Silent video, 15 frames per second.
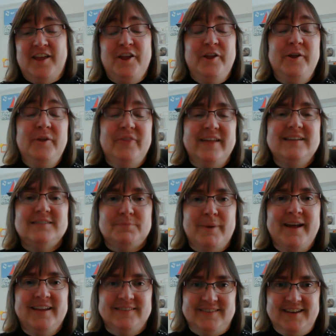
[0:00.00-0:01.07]
who this
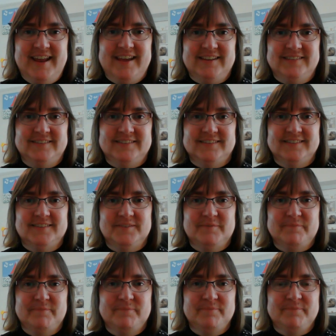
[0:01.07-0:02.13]
person is.
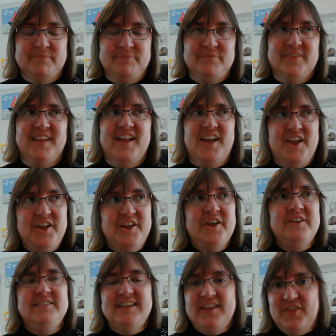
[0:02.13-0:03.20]

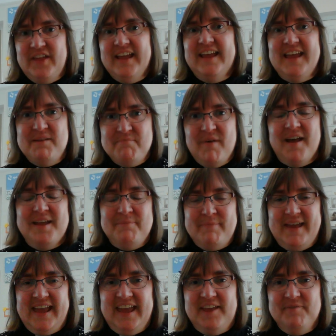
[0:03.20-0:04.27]
Who do you think it might
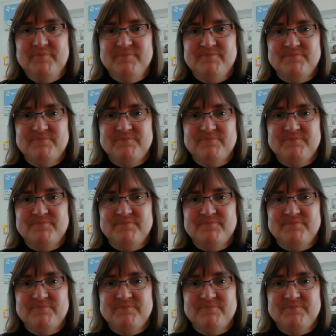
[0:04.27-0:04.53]
be?